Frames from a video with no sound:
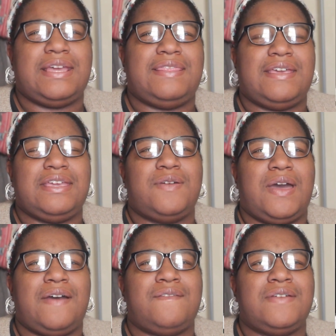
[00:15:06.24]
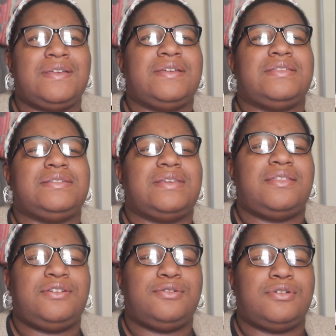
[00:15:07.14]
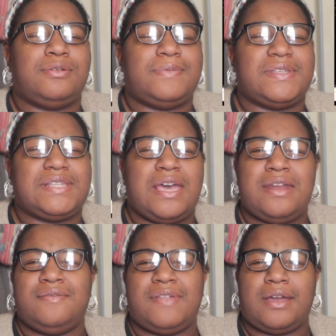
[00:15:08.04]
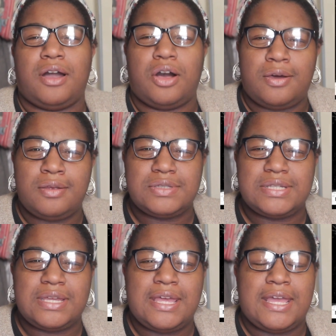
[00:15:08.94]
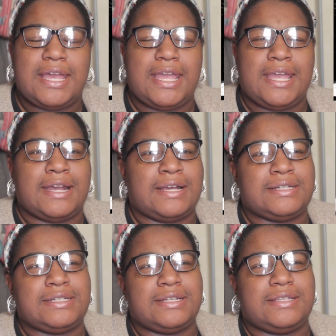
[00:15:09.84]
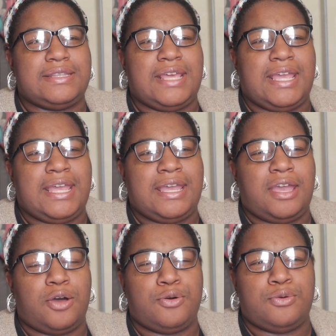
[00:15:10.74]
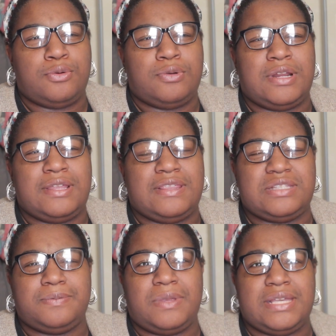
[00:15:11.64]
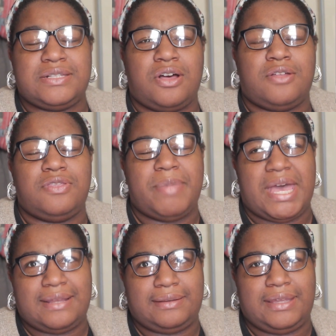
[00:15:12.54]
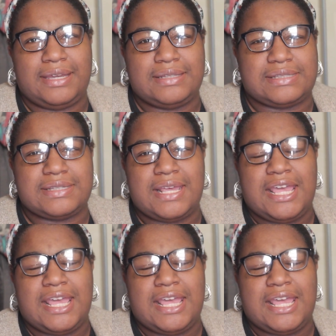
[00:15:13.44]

and then you have this other group that's kind of like a cult, and they own this place called the Badlands.